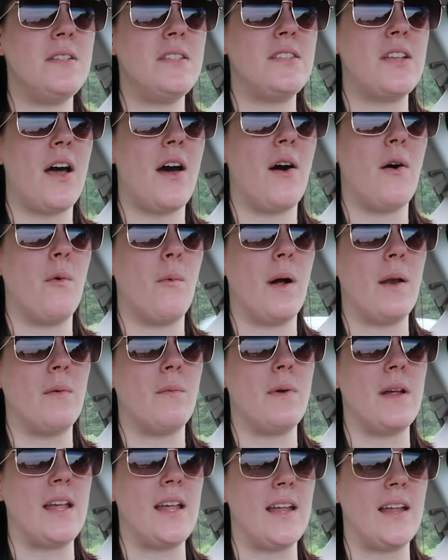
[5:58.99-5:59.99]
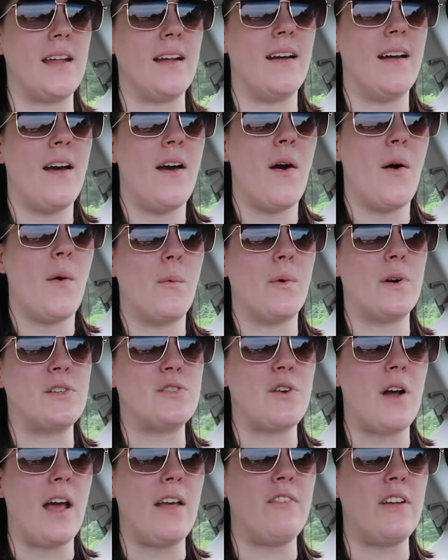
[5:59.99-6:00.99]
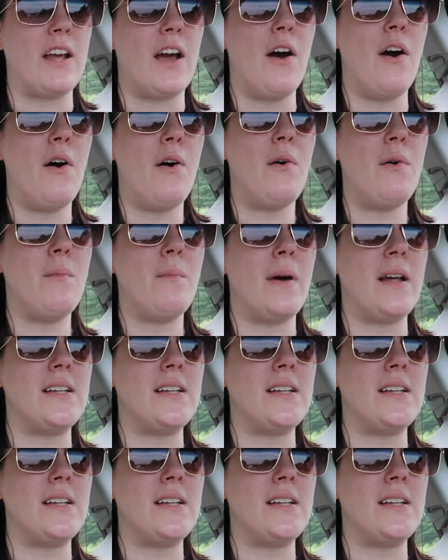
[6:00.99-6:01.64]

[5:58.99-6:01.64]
So when we were driving home,